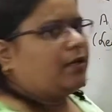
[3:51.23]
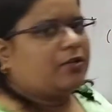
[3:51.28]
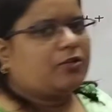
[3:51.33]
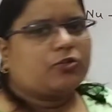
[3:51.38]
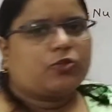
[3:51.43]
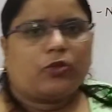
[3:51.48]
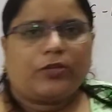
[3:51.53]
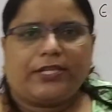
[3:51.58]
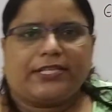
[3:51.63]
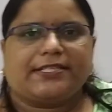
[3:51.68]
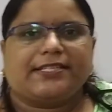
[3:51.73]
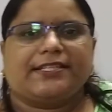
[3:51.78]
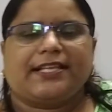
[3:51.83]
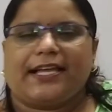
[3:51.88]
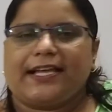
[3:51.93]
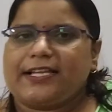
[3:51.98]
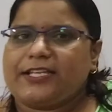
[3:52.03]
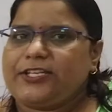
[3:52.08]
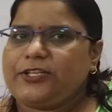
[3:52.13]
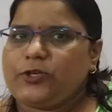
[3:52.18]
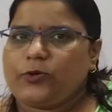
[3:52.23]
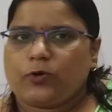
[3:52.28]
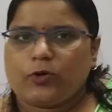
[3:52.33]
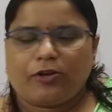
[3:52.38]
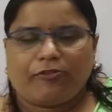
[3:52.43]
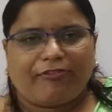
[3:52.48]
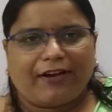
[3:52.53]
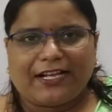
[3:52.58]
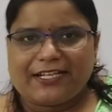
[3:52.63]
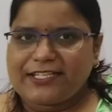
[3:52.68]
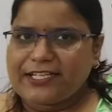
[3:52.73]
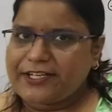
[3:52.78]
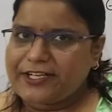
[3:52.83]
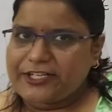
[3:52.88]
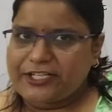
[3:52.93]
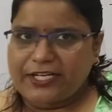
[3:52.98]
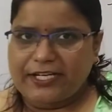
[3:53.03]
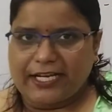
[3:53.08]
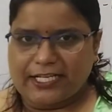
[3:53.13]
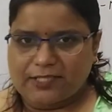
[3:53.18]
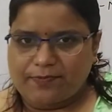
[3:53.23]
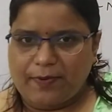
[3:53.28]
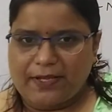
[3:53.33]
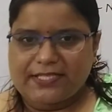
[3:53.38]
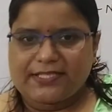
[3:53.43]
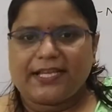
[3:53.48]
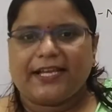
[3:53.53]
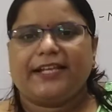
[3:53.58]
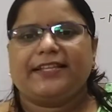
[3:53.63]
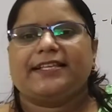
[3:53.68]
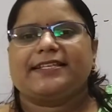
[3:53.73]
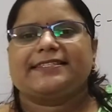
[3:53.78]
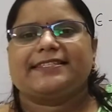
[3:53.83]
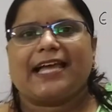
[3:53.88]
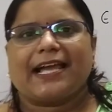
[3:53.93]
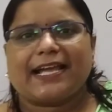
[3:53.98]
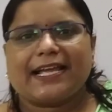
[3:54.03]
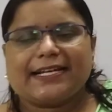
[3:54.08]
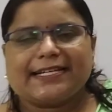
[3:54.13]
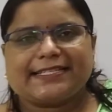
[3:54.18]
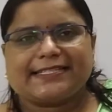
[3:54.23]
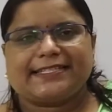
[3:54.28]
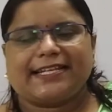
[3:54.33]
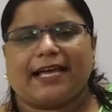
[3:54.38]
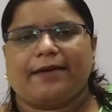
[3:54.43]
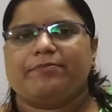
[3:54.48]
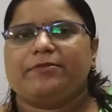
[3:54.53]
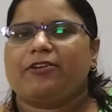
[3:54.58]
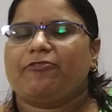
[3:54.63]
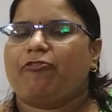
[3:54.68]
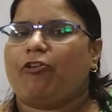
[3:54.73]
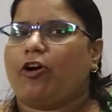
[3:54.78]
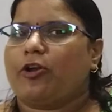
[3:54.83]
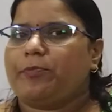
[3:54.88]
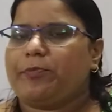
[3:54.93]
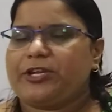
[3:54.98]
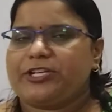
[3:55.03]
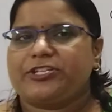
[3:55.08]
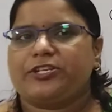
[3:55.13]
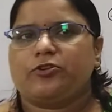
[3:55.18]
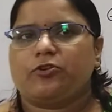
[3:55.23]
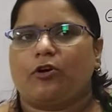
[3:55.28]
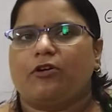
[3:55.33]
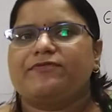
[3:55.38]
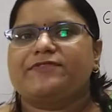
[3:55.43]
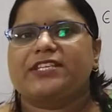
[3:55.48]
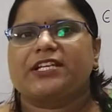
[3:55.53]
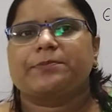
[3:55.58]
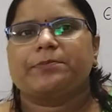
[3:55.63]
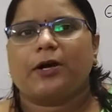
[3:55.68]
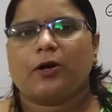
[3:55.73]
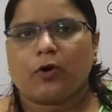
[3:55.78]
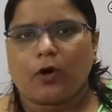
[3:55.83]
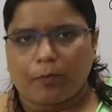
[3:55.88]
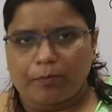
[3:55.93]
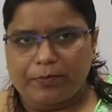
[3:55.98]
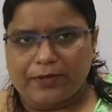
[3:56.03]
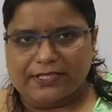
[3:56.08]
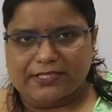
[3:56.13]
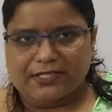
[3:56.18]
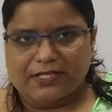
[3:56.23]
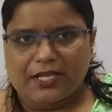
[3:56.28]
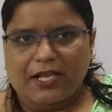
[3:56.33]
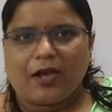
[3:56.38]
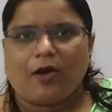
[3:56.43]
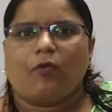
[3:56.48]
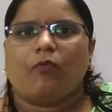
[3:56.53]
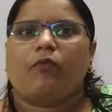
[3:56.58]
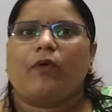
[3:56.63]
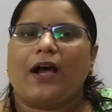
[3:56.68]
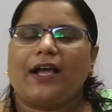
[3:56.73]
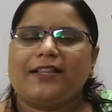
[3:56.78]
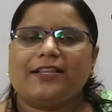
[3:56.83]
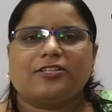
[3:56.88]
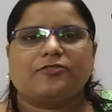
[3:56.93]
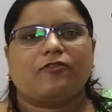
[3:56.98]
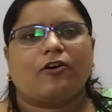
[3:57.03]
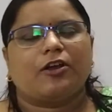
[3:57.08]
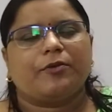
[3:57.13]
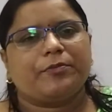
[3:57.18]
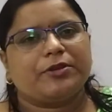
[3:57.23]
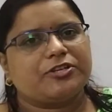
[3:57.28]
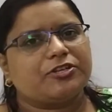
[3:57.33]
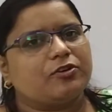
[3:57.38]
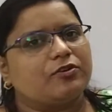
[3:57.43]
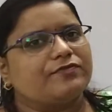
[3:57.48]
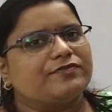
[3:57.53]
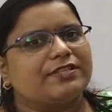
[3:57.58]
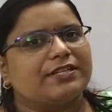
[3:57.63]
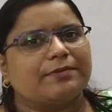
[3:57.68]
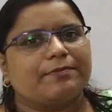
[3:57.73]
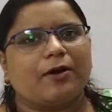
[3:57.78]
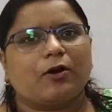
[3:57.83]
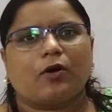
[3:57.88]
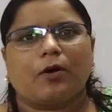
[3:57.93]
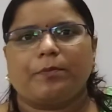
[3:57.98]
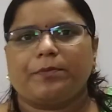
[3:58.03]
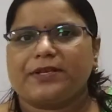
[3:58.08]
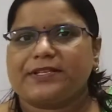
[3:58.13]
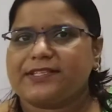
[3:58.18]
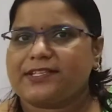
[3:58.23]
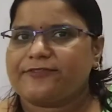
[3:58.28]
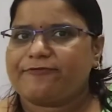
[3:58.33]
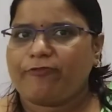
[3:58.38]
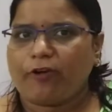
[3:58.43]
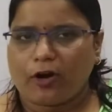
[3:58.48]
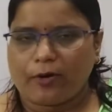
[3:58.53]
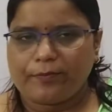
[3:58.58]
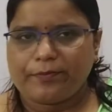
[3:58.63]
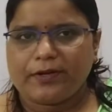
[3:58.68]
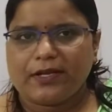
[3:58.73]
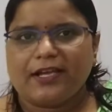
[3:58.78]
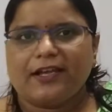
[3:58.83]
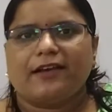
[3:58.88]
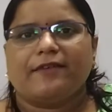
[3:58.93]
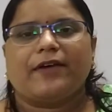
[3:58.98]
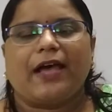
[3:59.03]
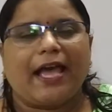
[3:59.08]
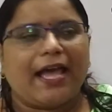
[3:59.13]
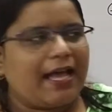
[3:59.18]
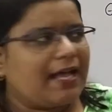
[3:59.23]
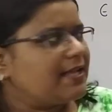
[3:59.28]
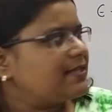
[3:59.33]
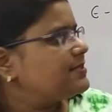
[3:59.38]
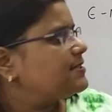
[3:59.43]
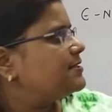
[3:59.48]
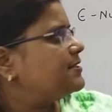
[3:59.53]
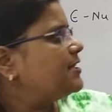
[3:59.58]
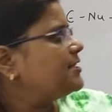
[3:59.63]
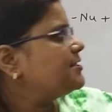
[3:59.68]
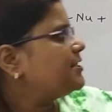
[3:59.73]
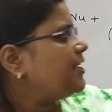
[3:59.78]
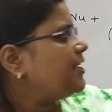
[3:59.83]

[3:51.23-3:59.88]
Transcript: so this is the nucleophile generation takes place. In the second step, the formation of sigma complex. Why the formation of sigma complex is formed? As this